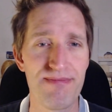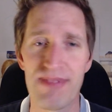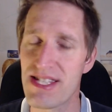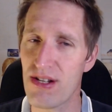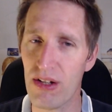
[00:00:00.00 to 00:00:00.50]

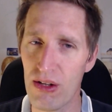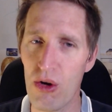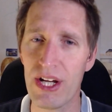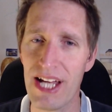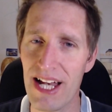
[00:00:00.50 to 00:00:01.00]
It's not a
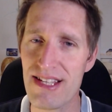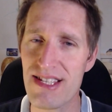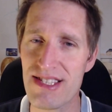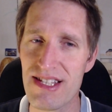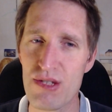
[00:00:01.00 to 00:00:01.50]
long
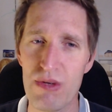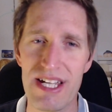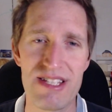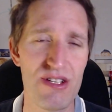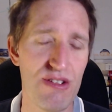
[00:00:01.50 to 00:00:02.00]
analysis this
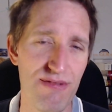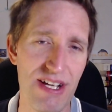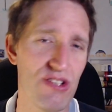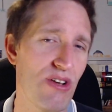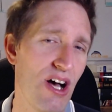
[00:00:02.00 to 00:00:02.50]
week, so to
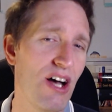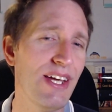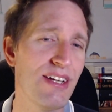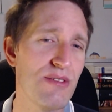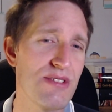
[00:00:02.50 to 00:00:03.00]
finish on a high
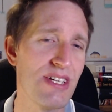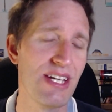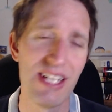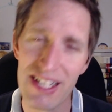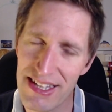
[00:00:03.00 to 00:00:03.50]
note,
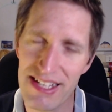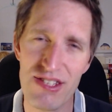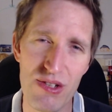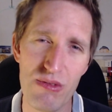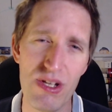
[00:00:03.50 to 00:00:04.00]

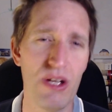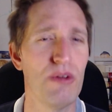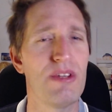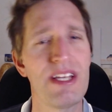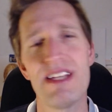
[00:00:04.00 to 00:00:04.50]
did you
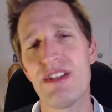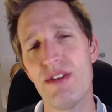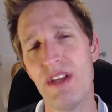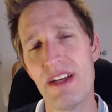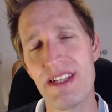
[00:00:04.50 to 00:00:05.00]
know that in
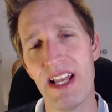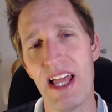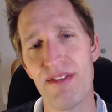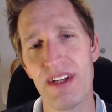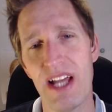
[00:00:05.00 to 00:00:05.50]

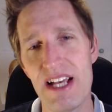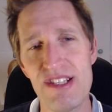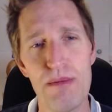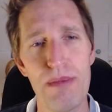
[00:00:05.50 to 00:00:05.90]
2011, Hasso